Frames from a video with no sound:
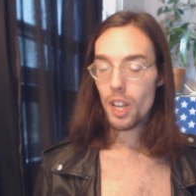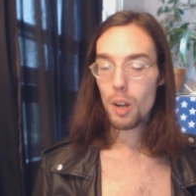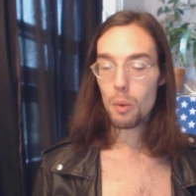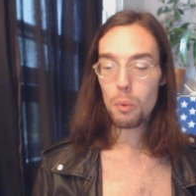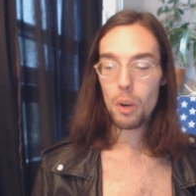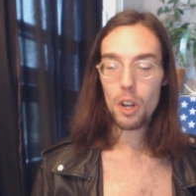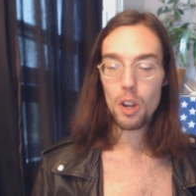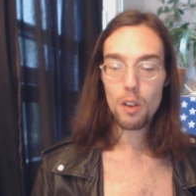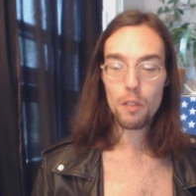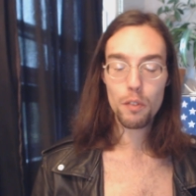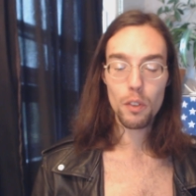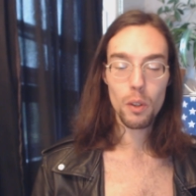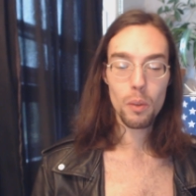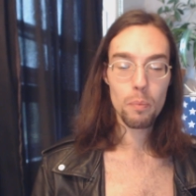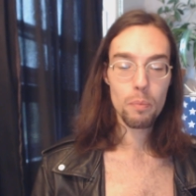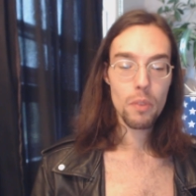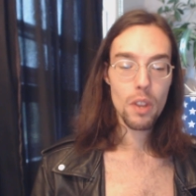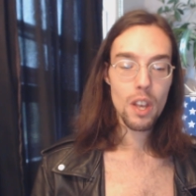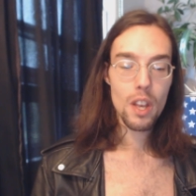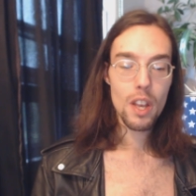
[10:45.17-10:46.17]
Yeah,
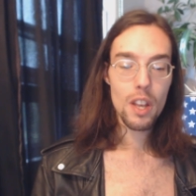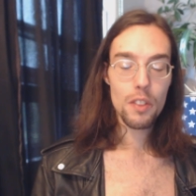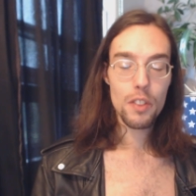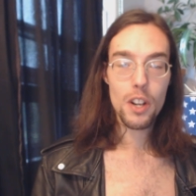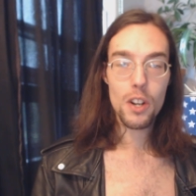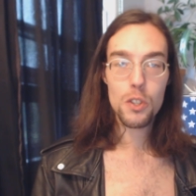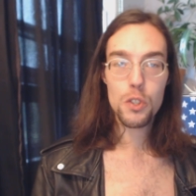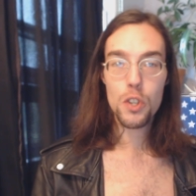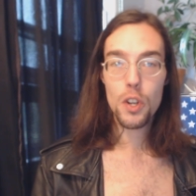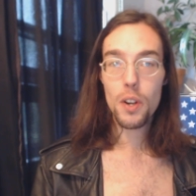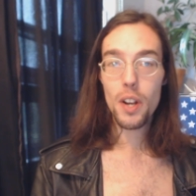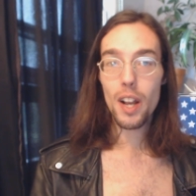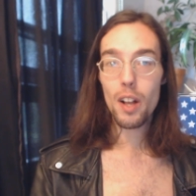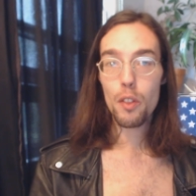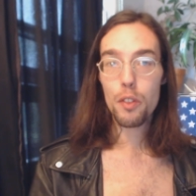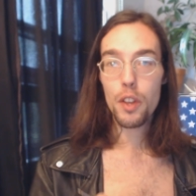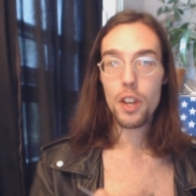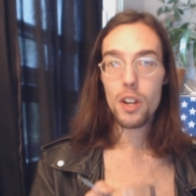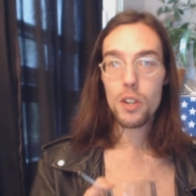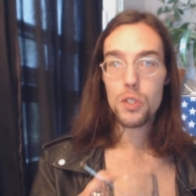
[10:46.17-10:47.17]
wonderful. There's your
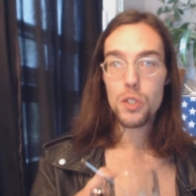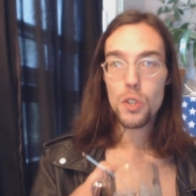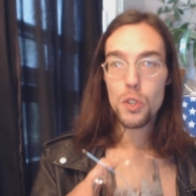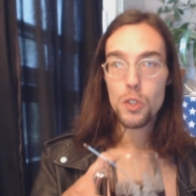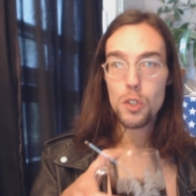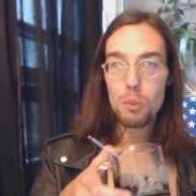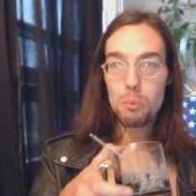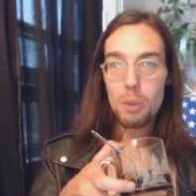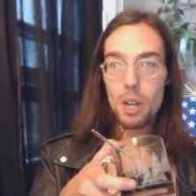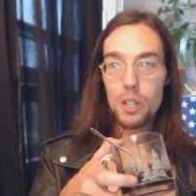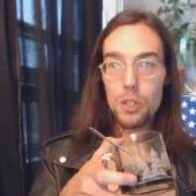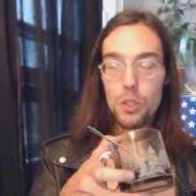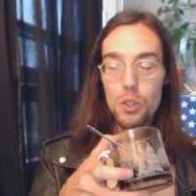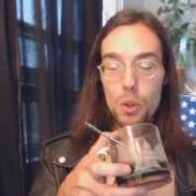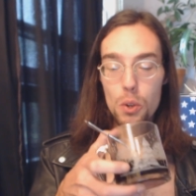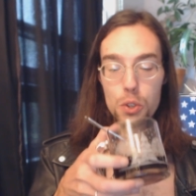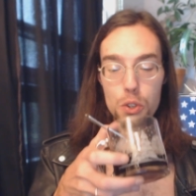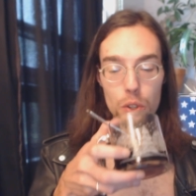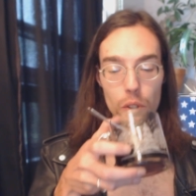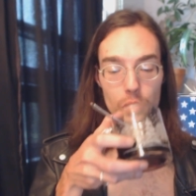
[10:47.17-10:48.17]
healthcare system on
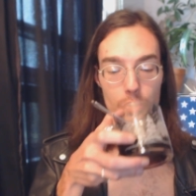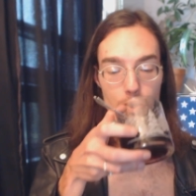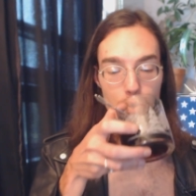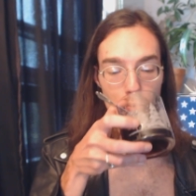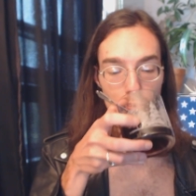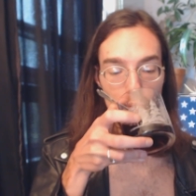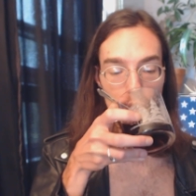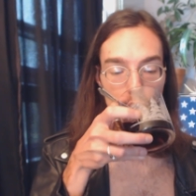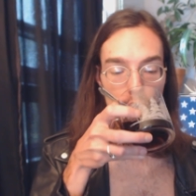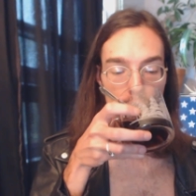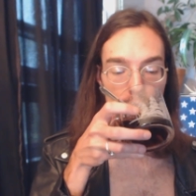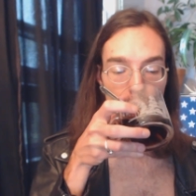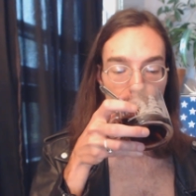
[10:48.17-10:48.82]
socialism.